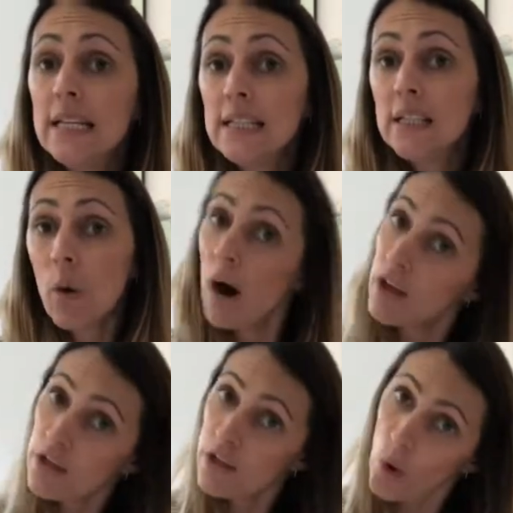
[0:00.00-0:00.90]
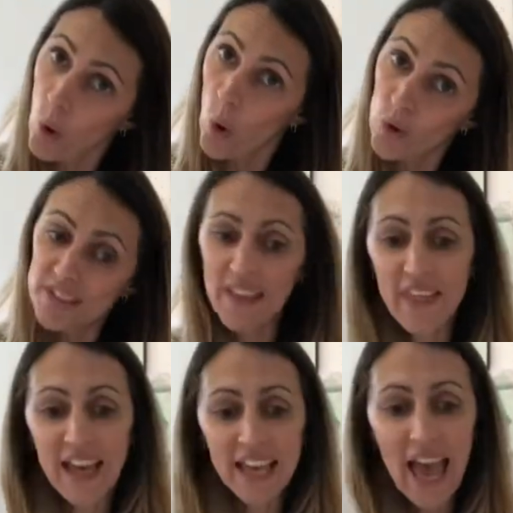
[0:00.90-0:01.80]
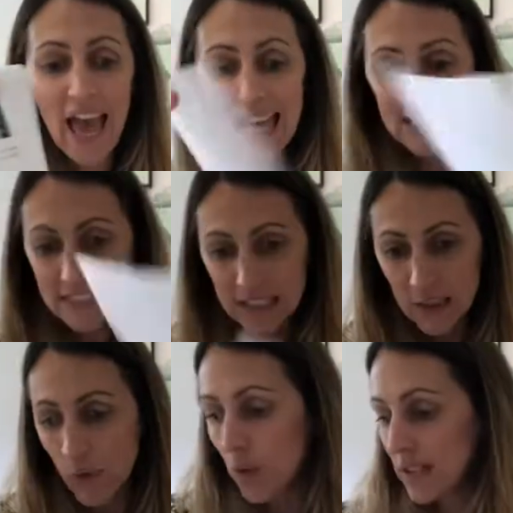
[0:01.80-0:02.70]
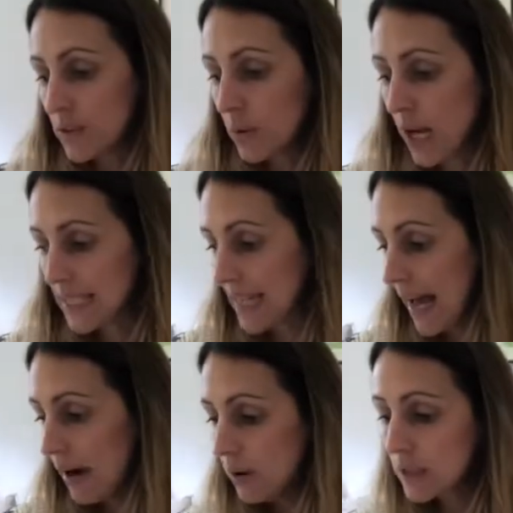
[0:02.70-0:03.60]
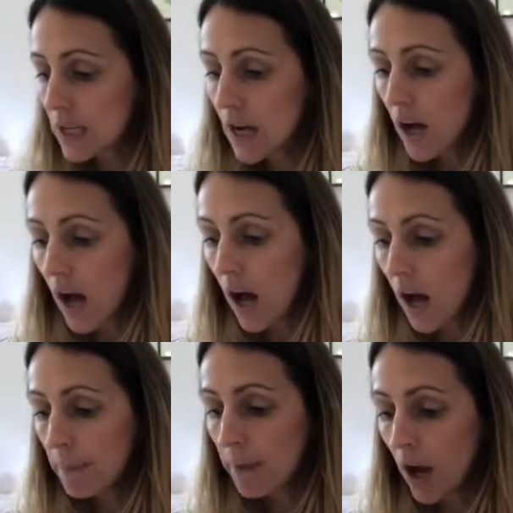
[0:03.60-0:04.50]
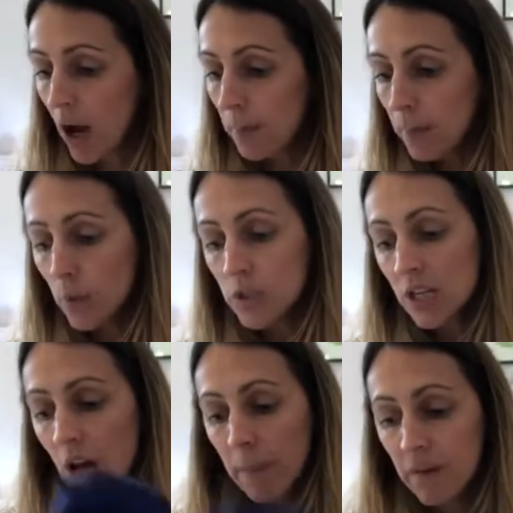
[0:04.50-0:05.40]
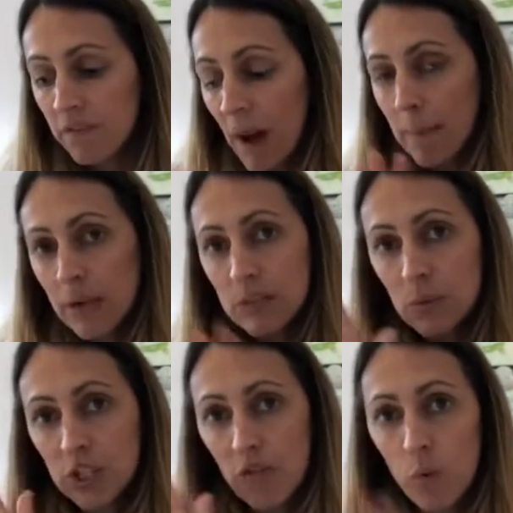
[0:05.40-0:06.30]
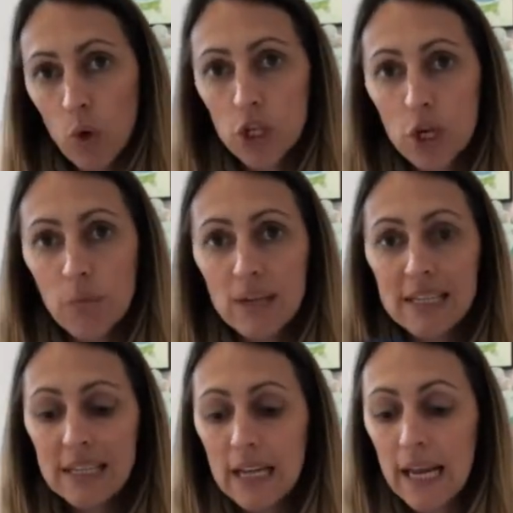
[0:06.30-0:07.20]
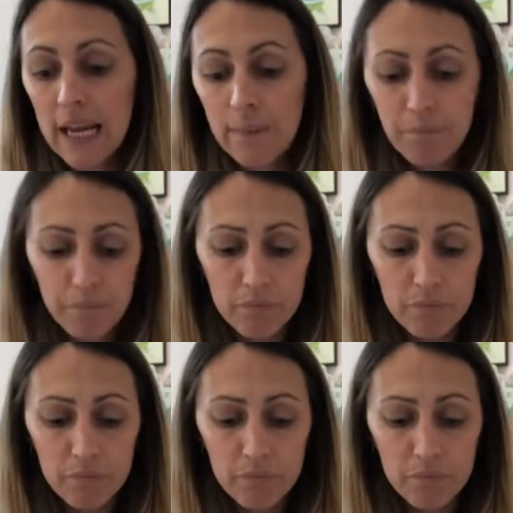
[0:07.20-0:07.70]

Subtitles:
So I thought in that case, because I've got this all cut out, I bought a couple of fabrics which I've washed up recently,